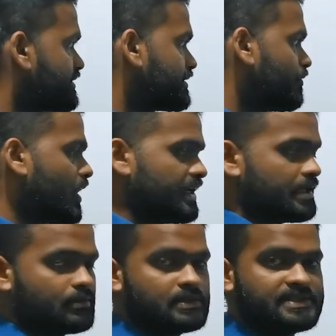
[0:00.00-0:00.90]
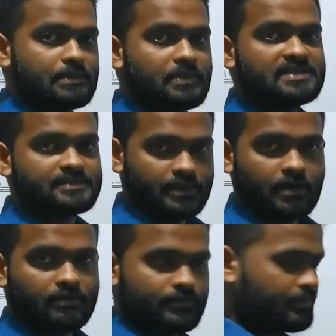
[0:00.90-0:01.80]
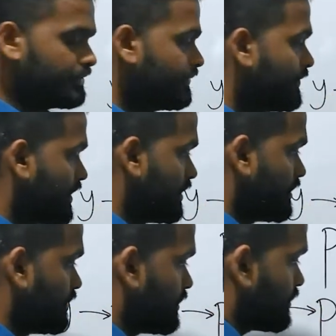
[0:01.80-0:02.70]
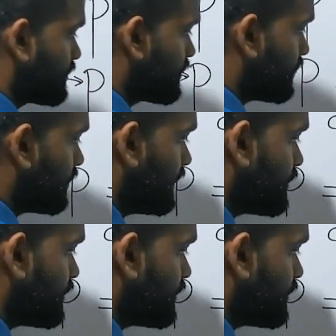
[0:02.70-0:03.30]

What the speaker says: is a y equals mx graph. So